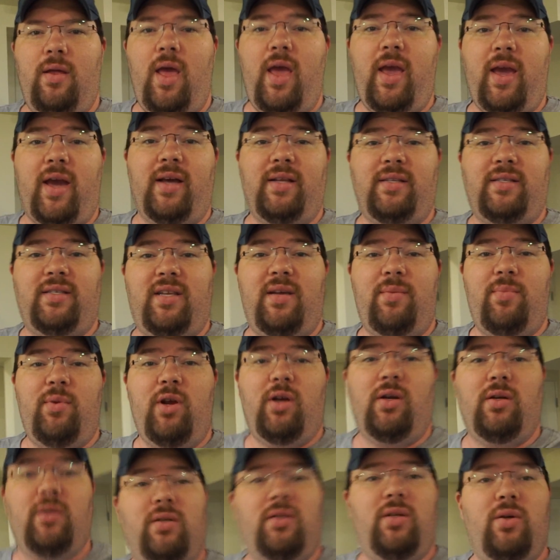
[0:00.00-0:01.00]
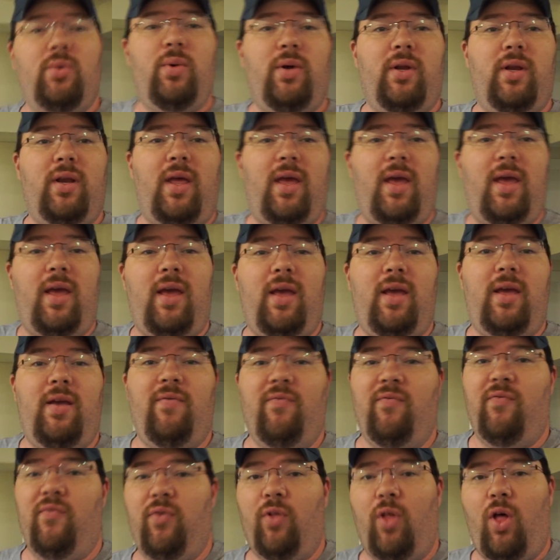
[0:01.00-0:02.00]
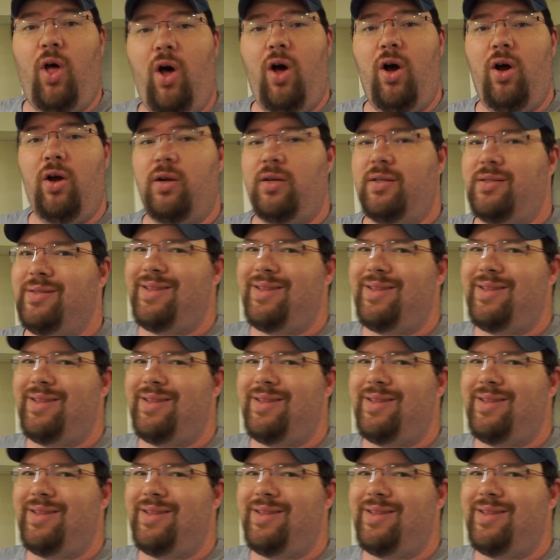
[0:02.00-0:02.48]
Hey guys, Tim here, doing a vlog